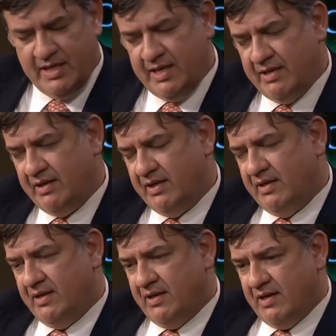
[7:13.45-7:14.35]
and
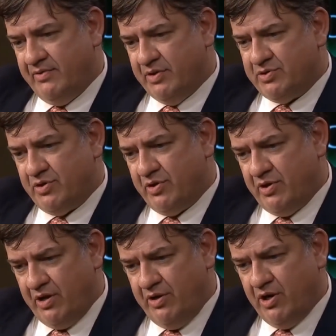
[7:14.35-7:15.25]
there's
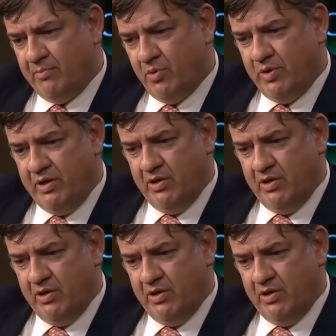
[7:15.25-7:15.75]
a number we